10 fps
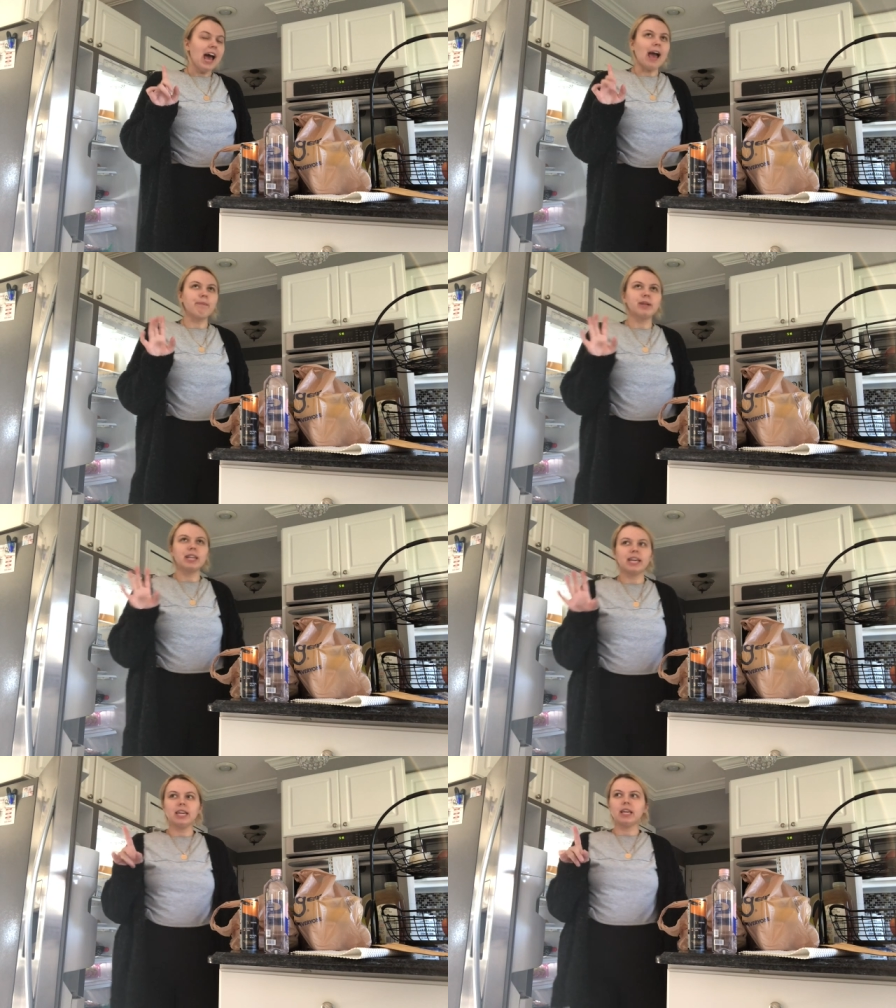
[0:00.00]
I've been
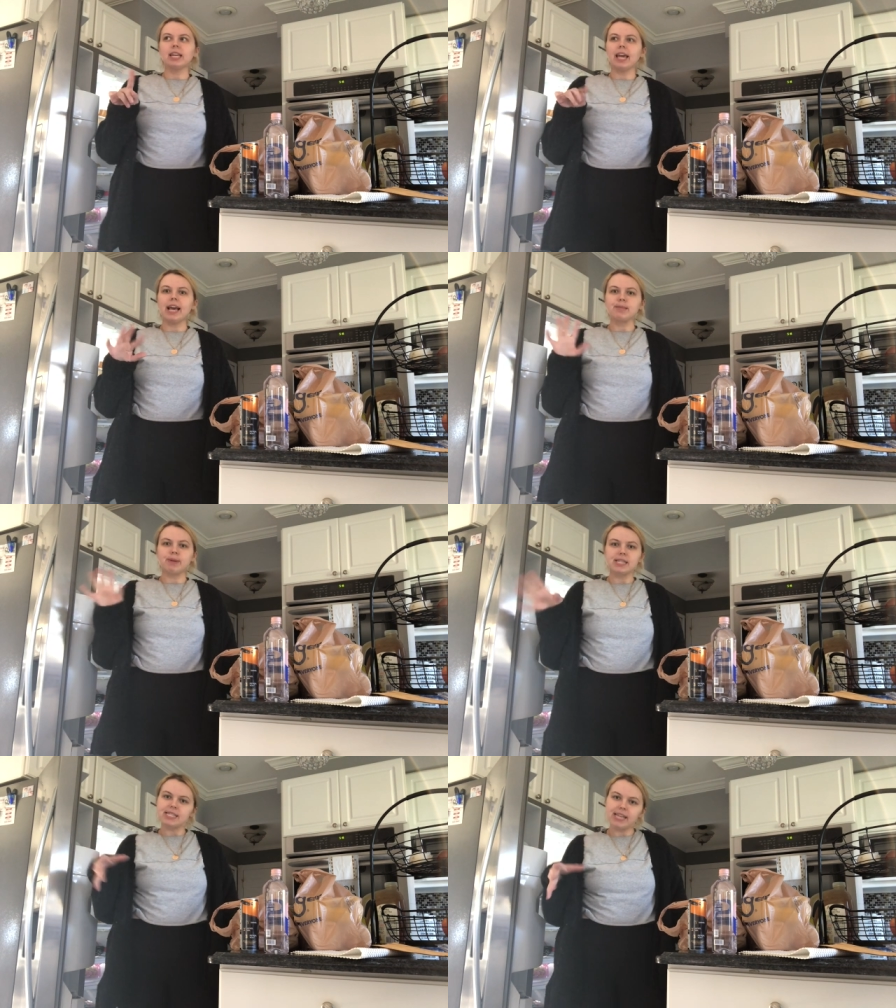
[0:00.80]
liking, like, as my
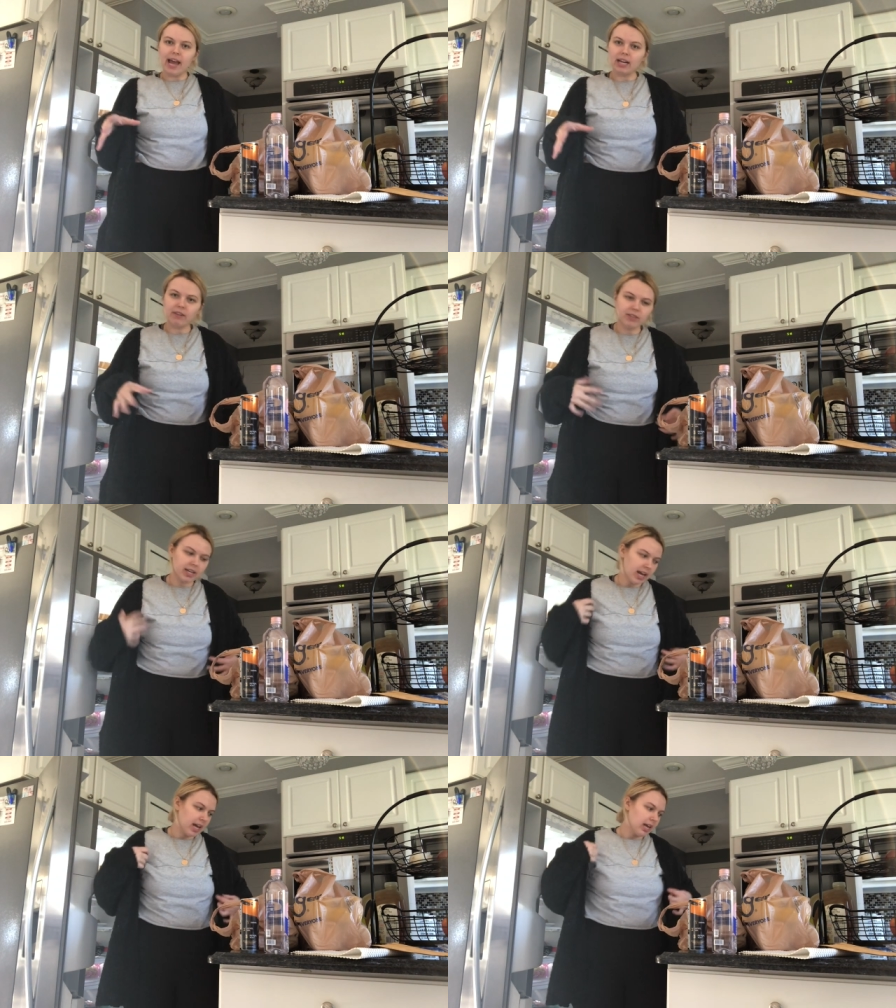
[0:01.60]
snack of the
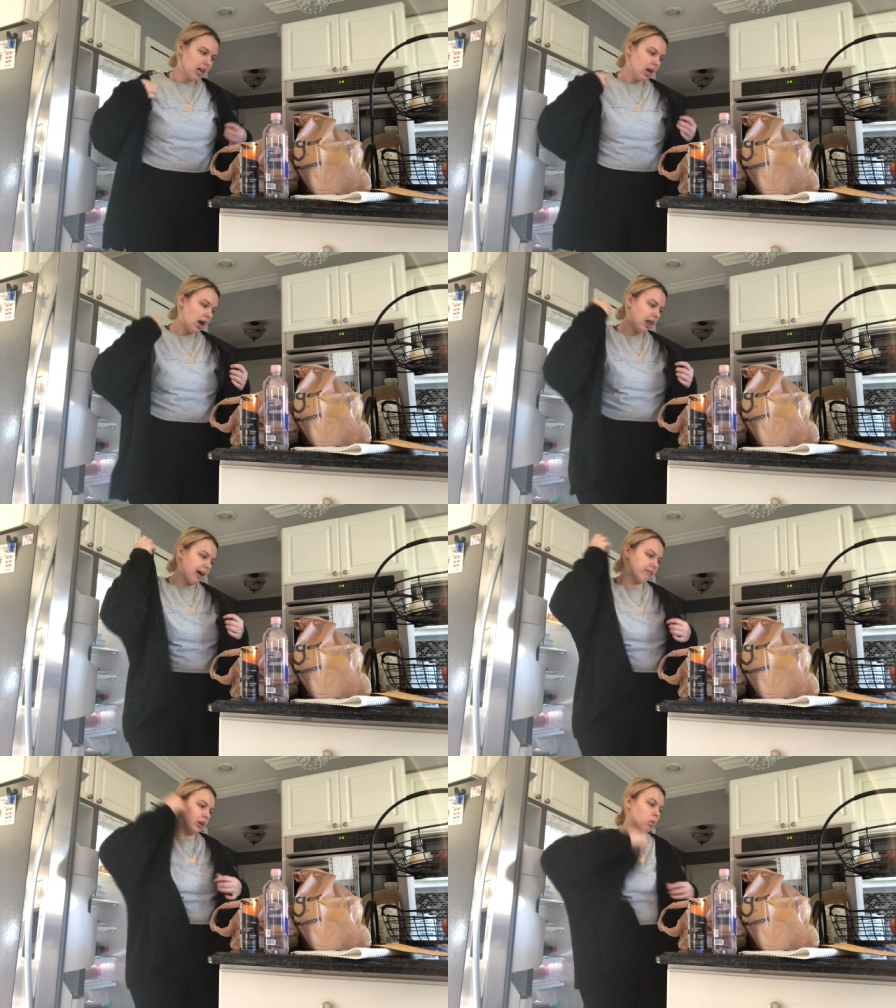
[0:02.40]
day, I'll
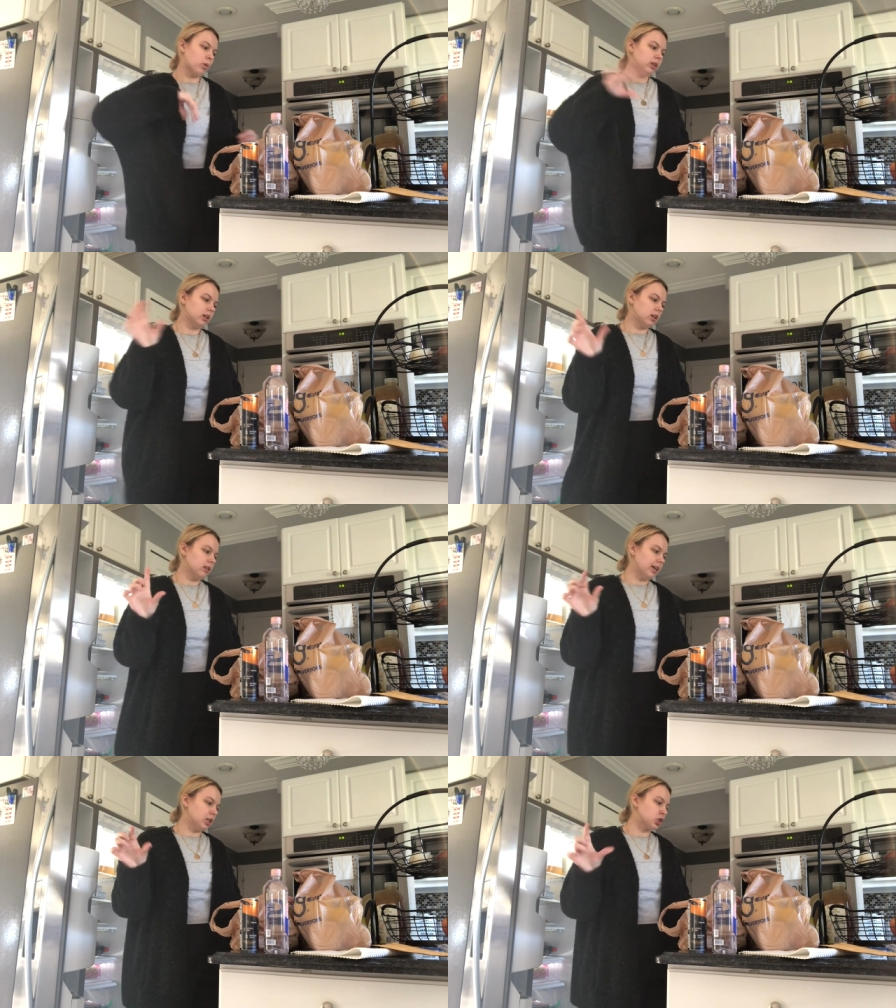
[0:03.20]
have, like, one little,
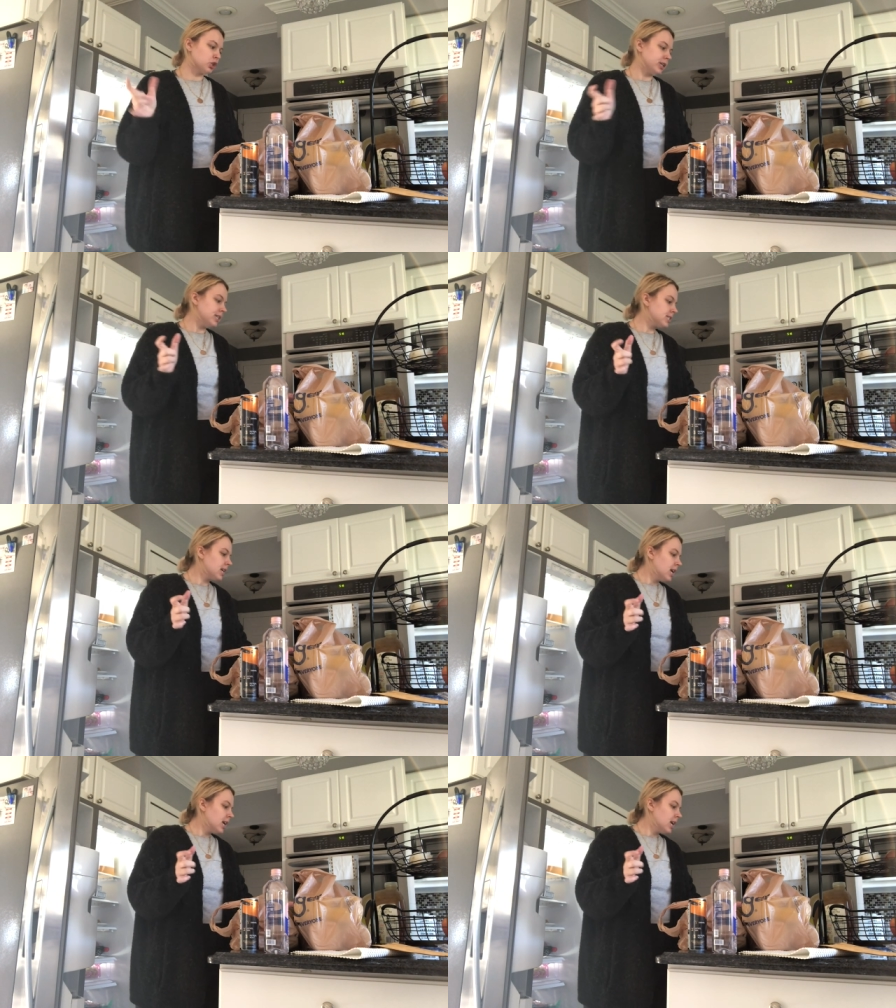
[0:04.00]
like, treat.